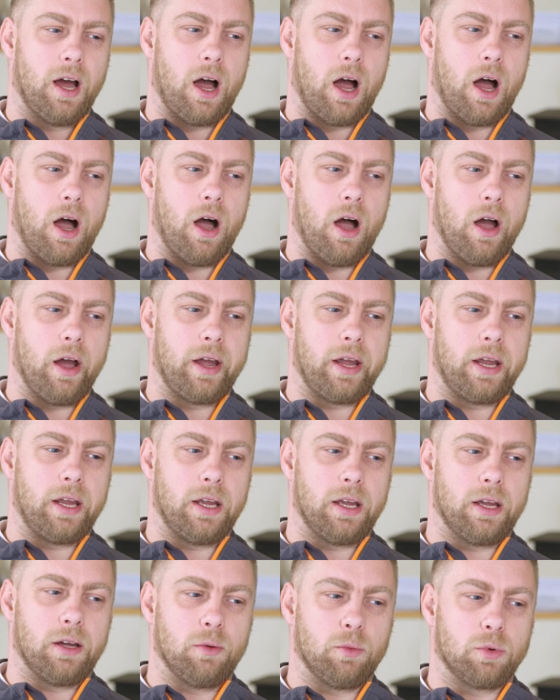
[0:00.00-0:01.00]

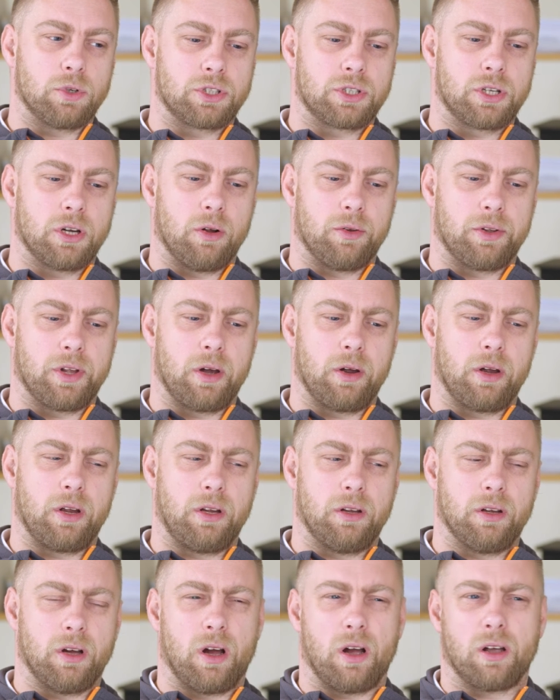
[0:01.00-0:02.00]
I was told
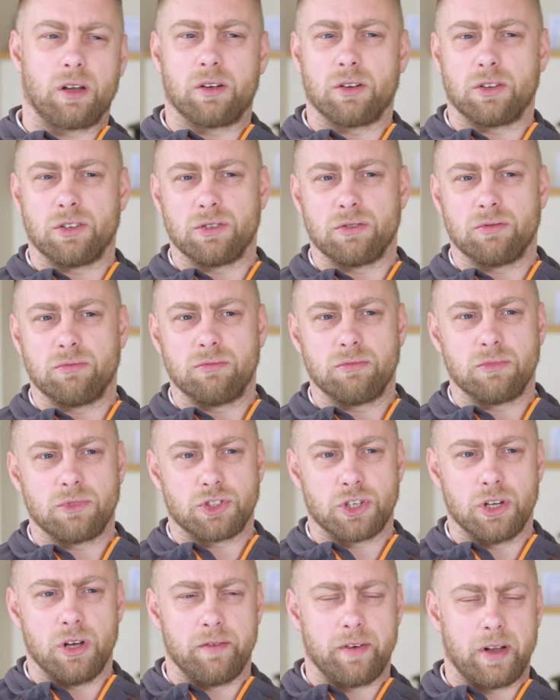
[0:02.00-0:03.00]
I couldn't
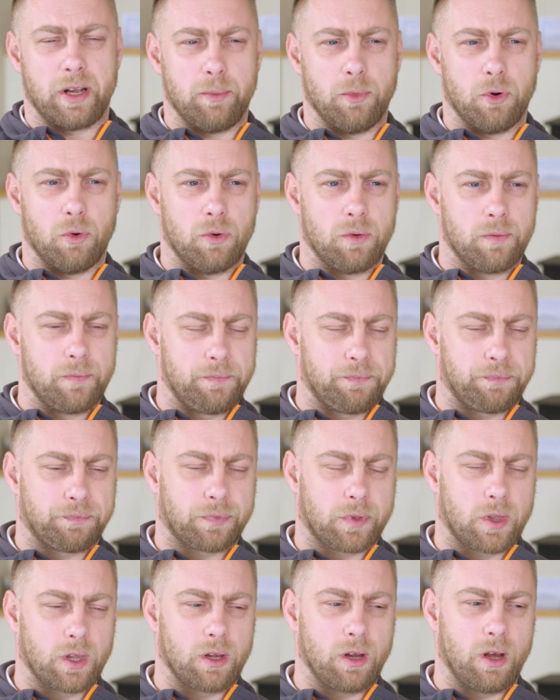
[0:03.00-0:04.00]
serve anymore.
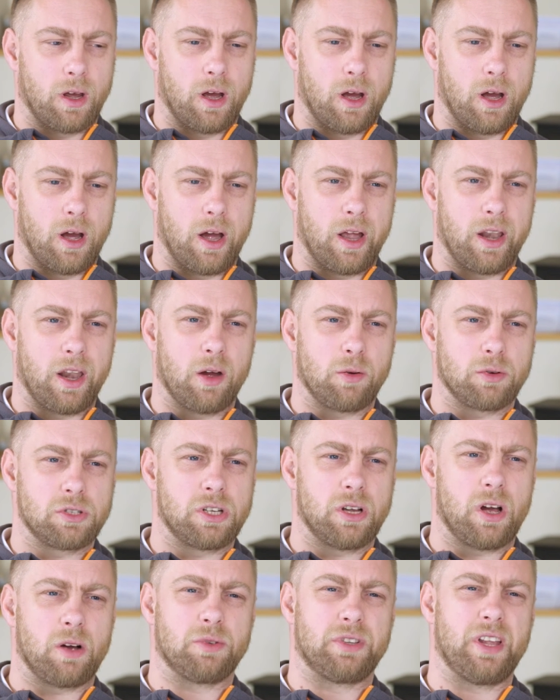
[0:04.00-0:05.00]
And I
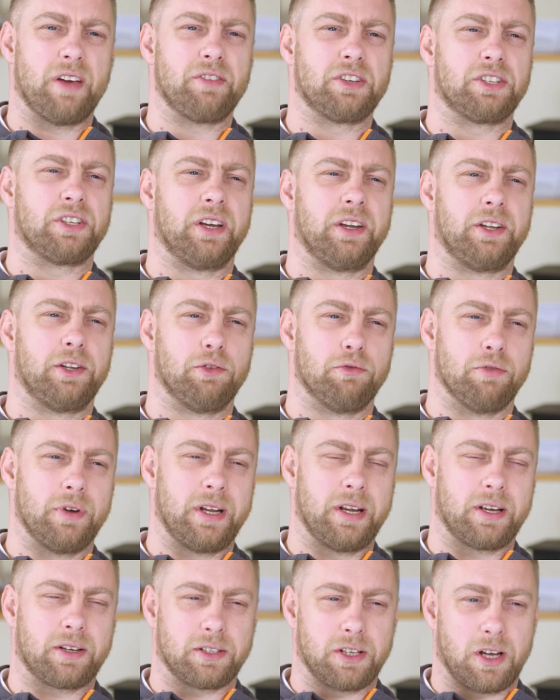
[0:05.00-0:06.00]
was devastated,
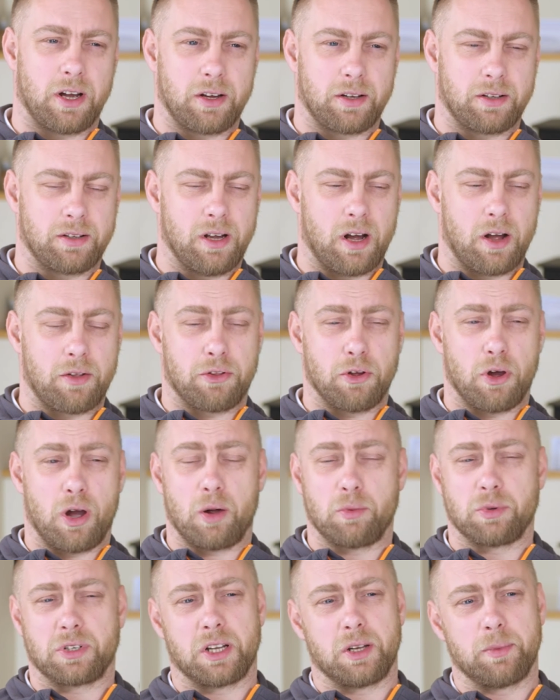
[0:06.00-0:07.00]
really, because I thought
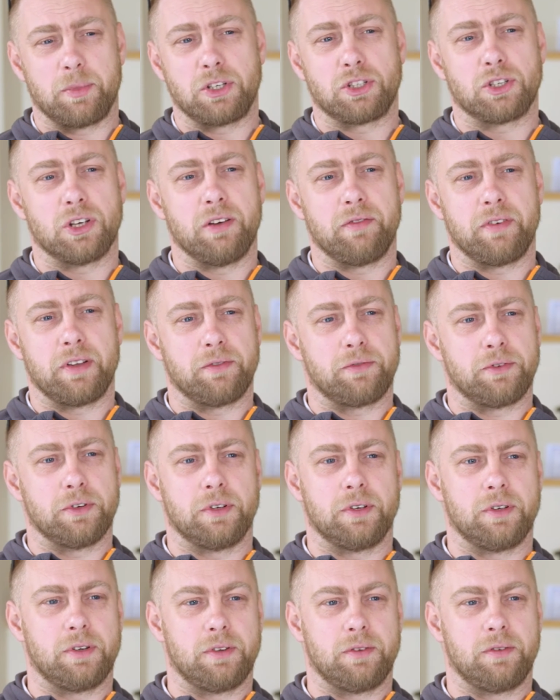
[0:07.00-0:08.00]
I was going to be serving for
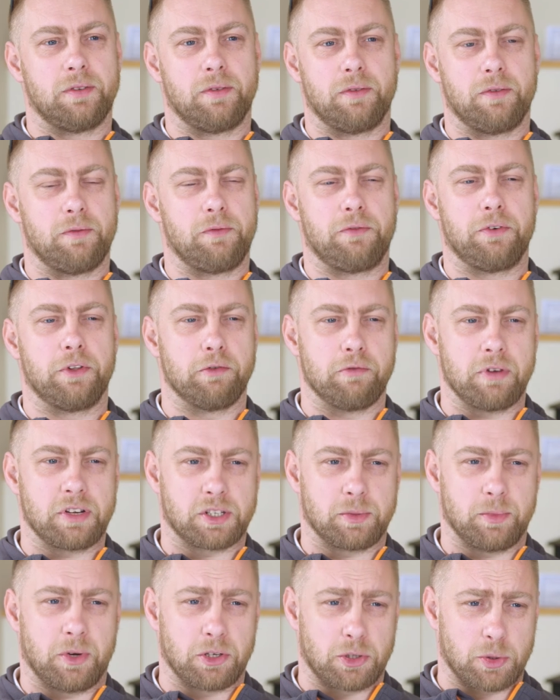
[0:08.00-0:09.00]
the
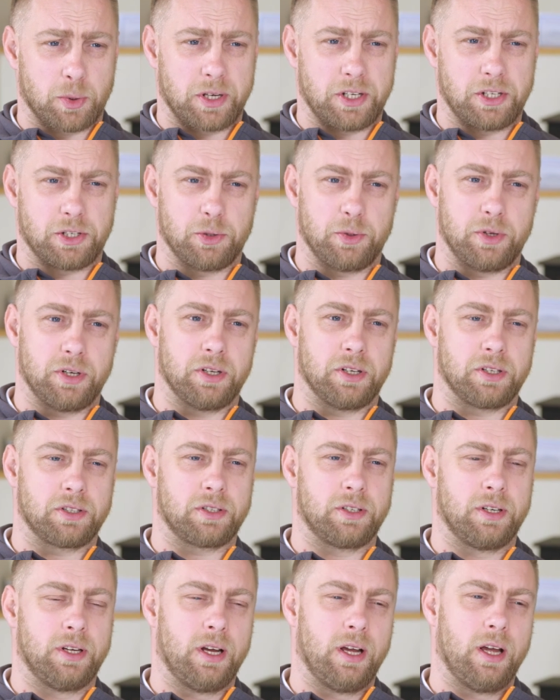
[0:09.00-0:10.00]
rest of my 22
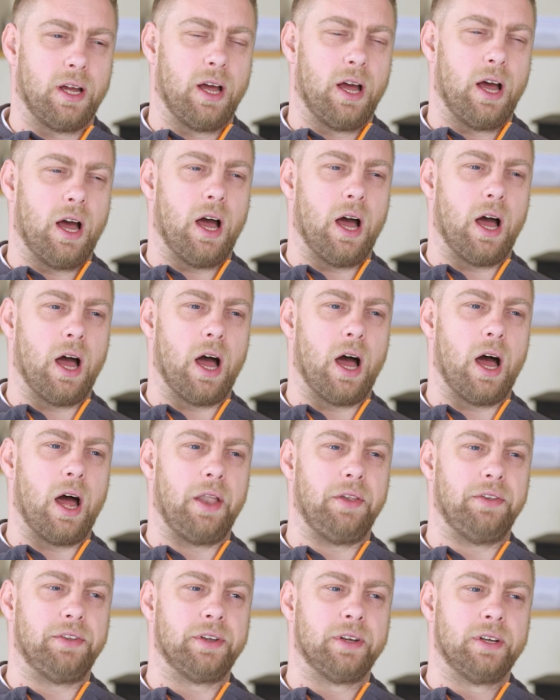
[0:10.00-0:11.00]
years.
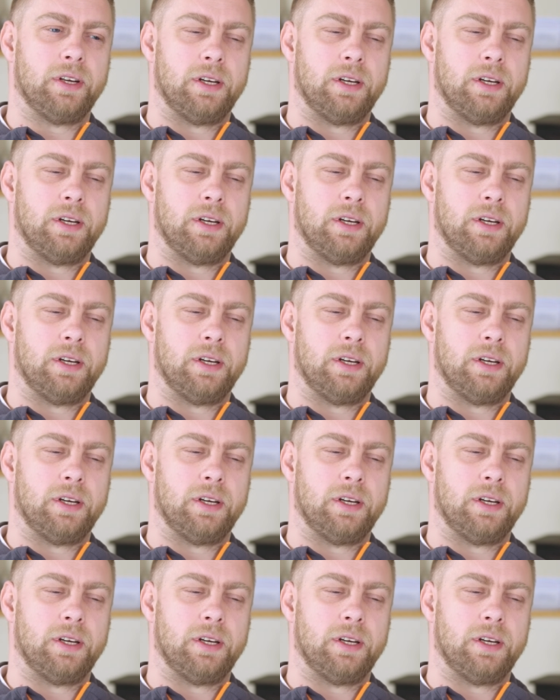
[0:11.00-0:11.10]
And